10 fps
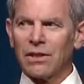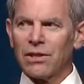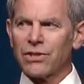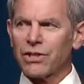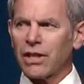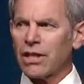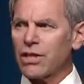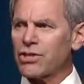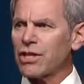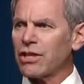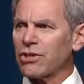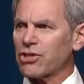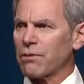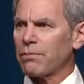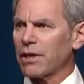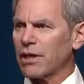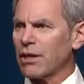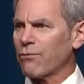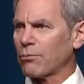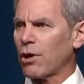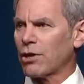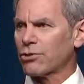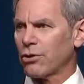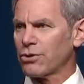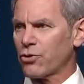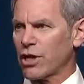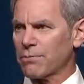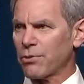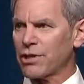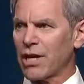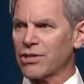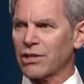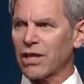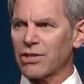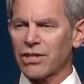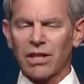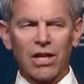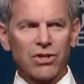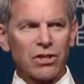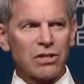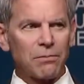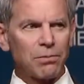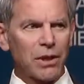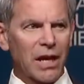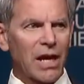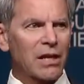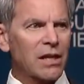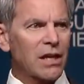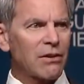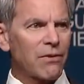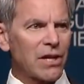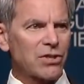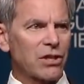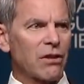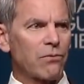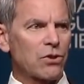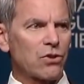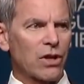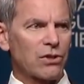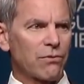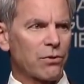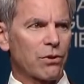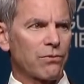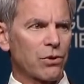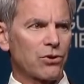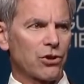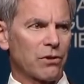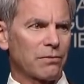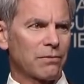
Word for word: Cities need the stability from long term transportation legislation to plan and invest in infrastructure for the future.